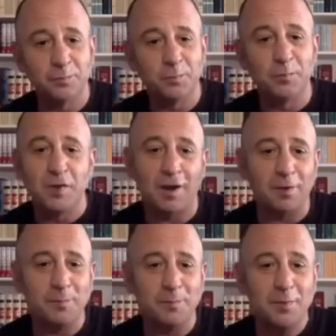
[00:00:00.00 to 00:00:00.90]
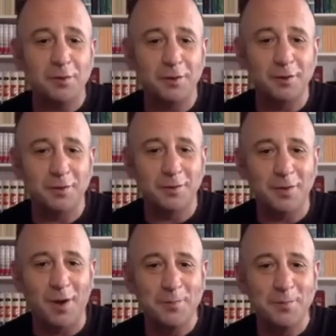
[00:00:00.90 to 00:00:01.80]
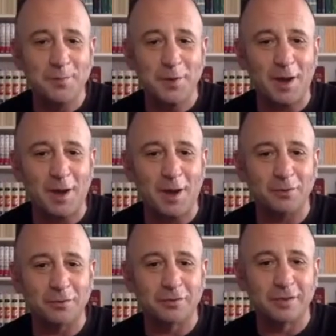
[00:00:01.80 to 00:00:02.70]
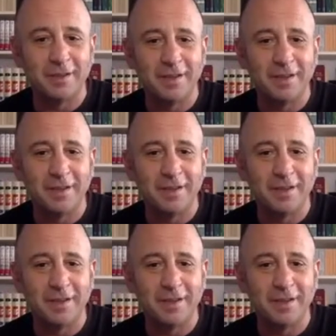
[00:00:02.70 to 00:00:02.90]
We've got our mirror bottles.